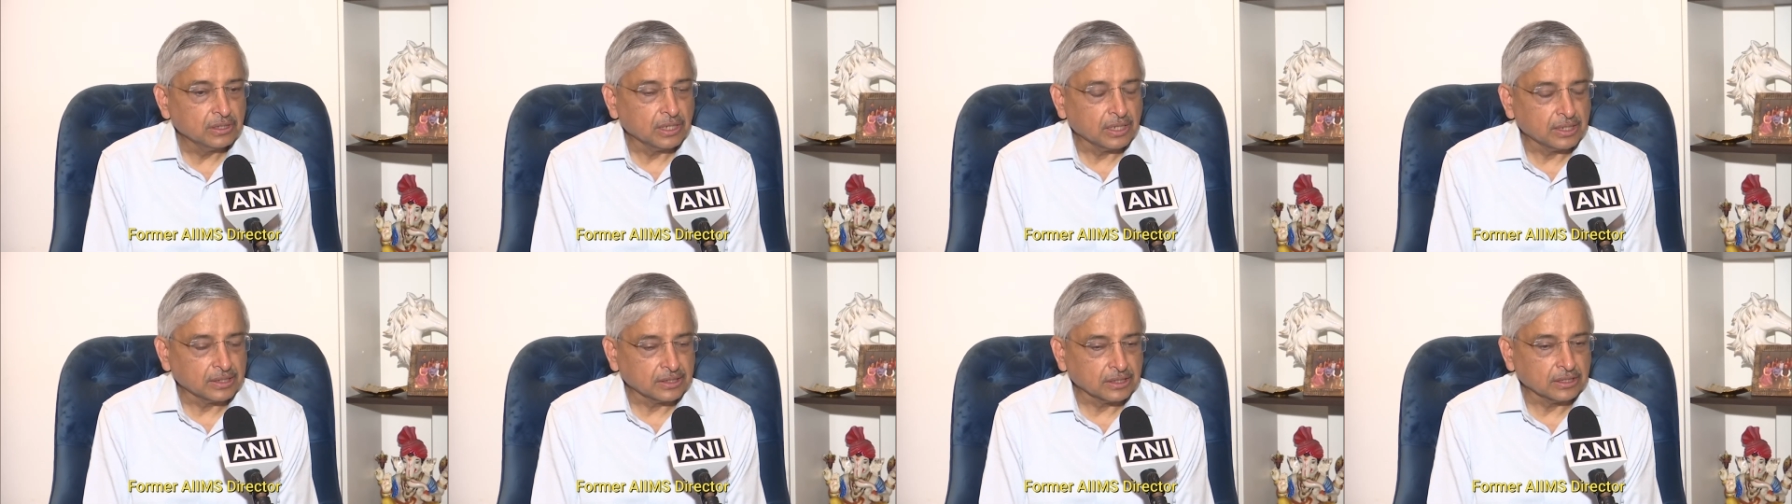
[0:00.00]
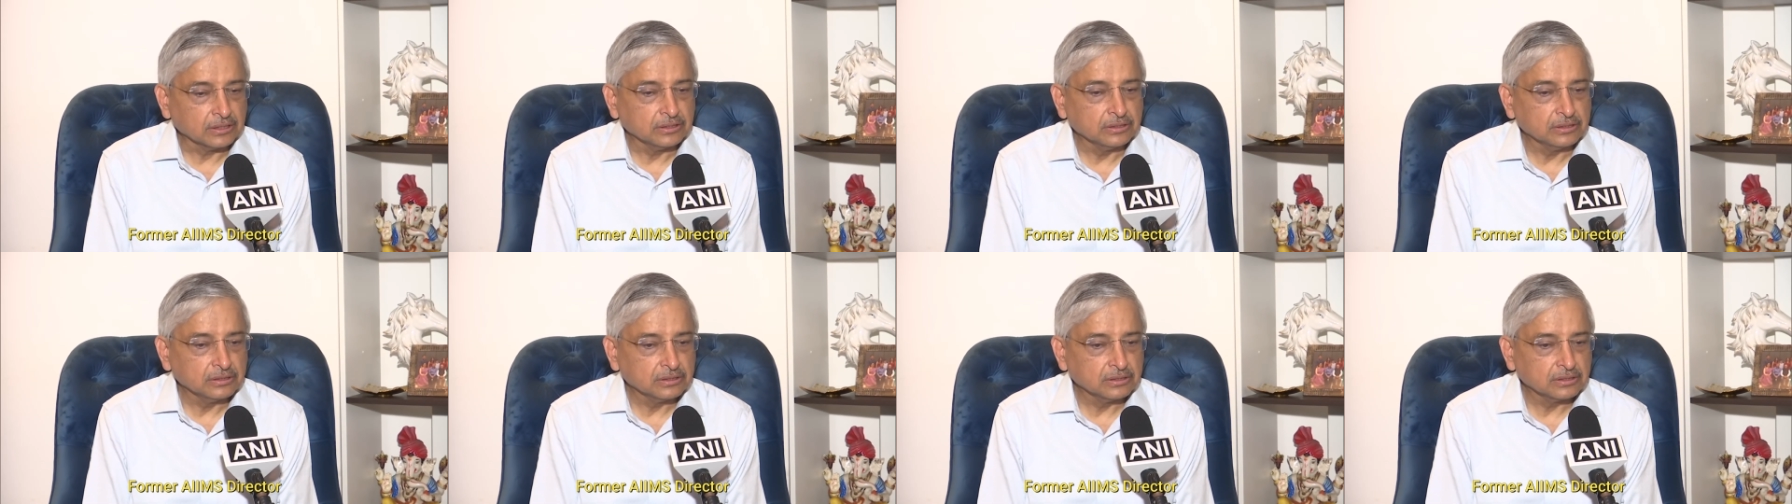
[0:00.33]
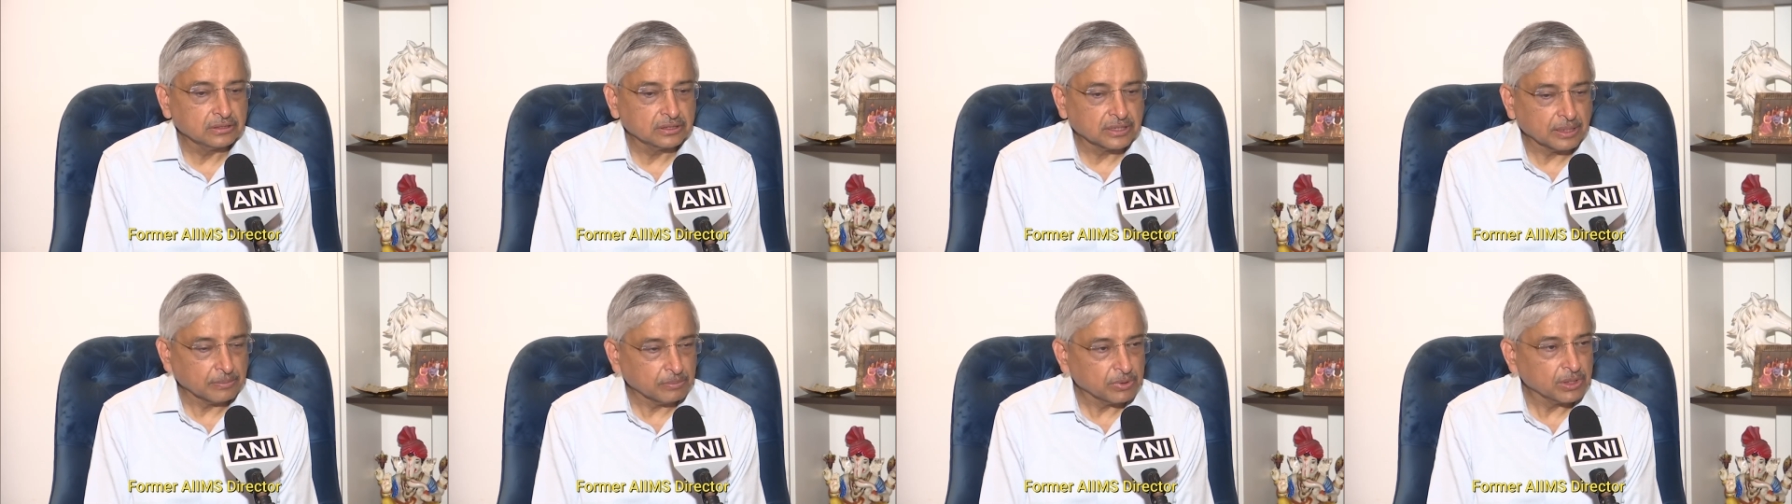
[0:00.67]
and other
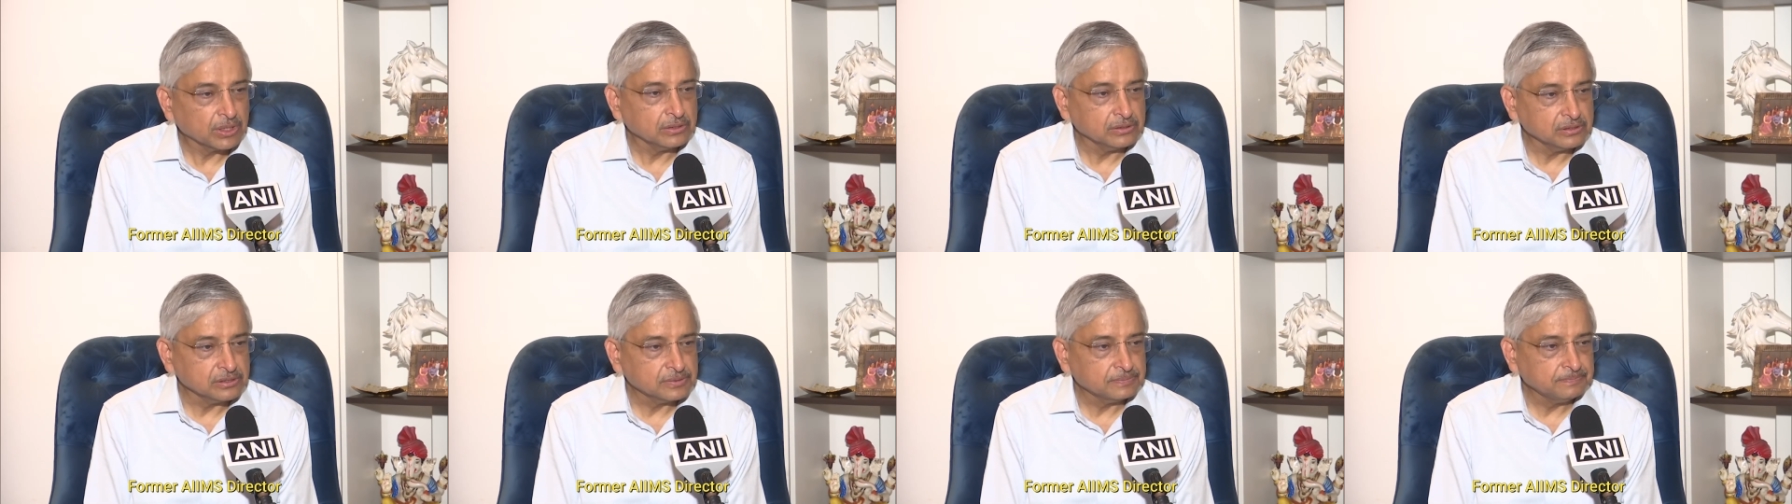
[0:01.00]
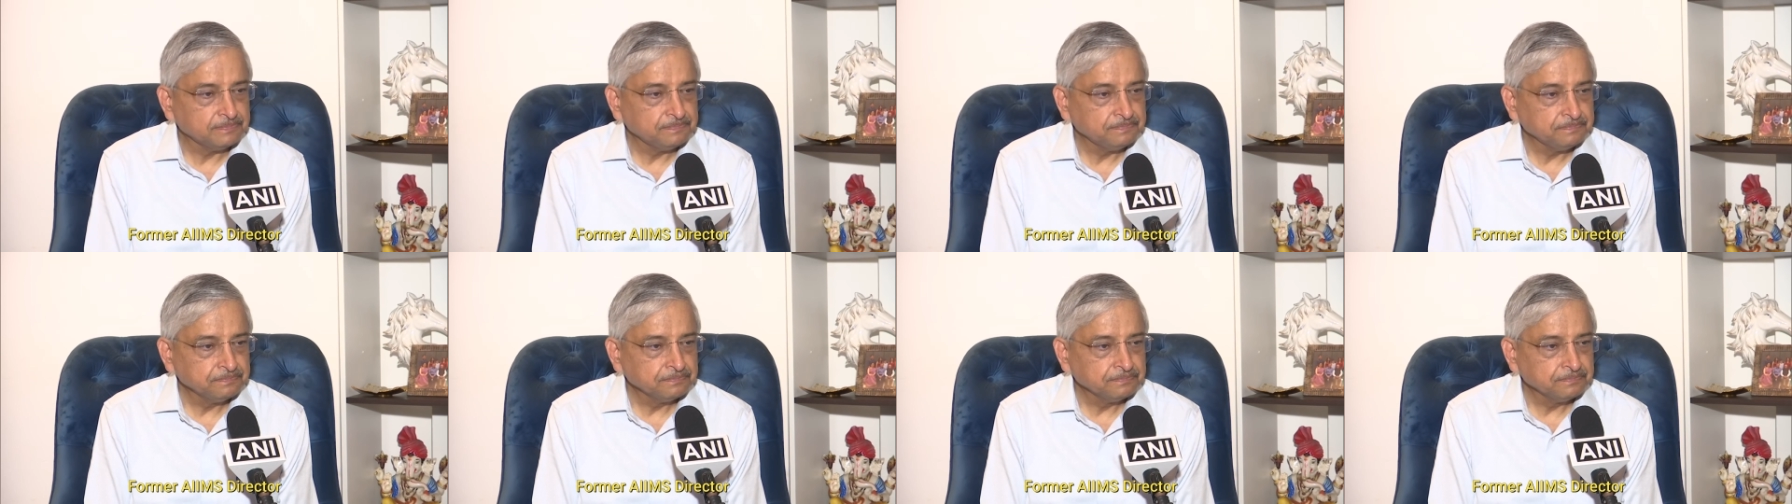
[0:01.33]
chemicals,